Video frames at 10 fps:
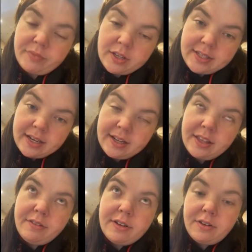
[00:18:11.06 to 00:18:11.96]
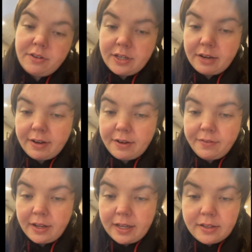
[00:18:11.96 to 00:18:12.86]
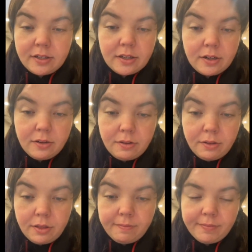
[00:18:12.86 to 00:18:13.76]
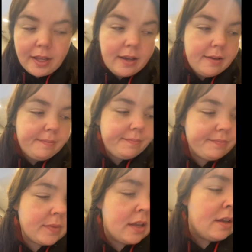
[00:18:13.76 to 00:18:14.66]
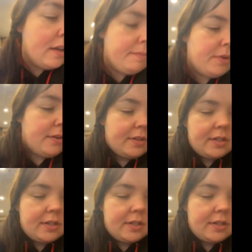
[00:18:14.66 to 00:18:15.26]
Sadly there are no direct flights to the north, but